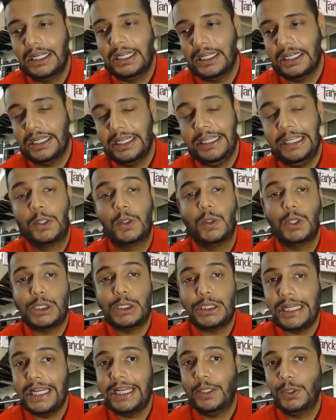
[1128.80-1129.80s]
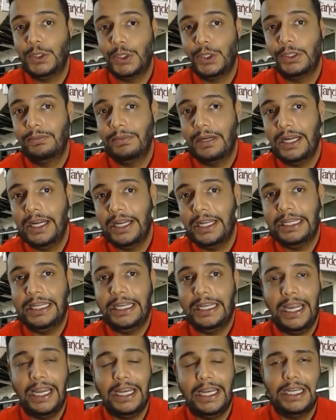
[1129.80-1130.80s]
Eco Set Duduk Rumah, and they
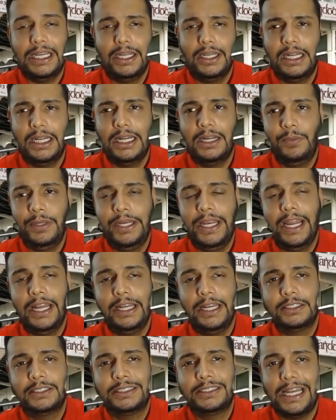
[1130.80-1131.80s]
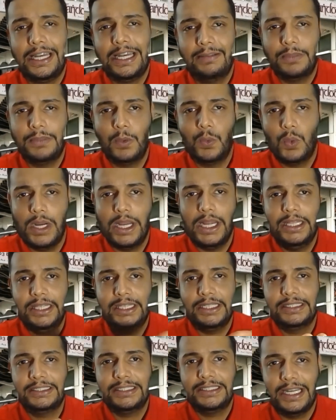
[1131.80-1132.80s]
had we had set number 1 till
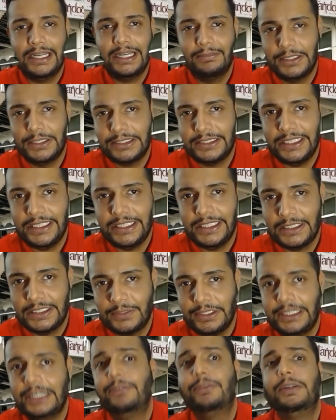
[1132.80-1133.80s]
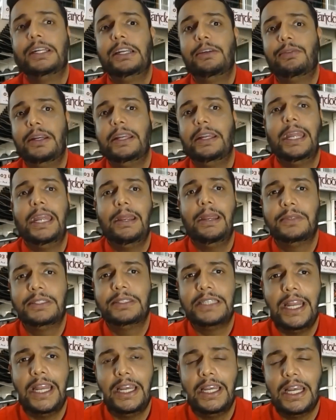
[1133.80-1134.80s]
set number 6 with different names,
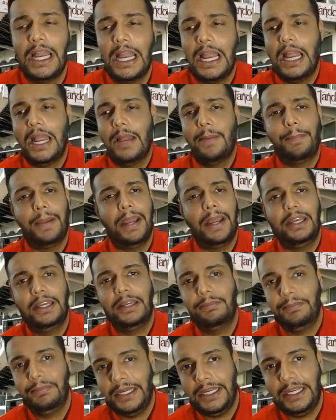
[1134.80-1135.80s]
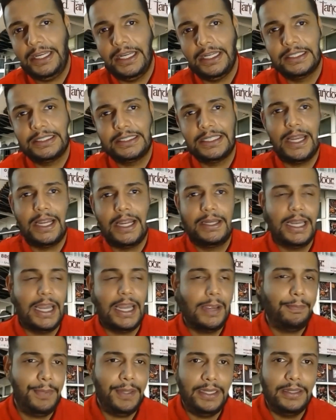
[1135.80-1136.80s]
set pandemic, set
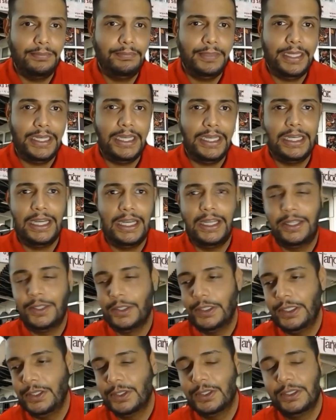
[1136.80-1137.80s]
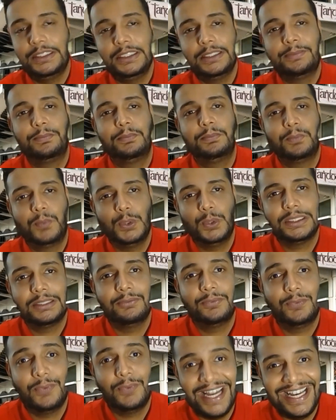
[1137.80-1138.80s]
epidemic. I thought, you know, just put some
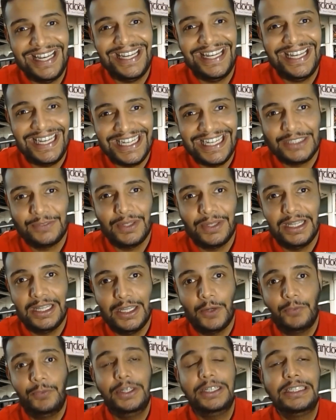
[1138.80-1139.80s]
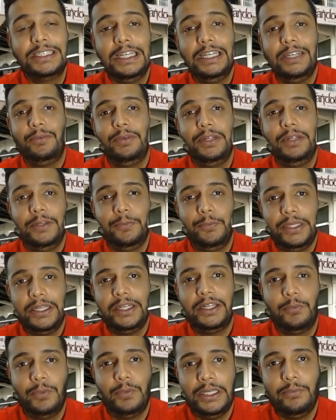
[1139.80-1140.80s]
fun in it as well. Obviously,
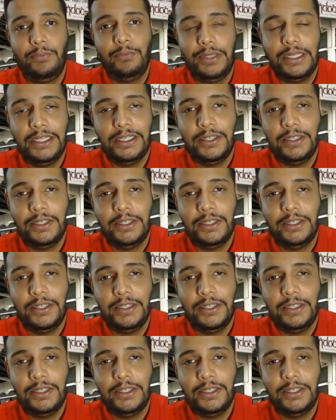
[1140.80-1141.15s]
we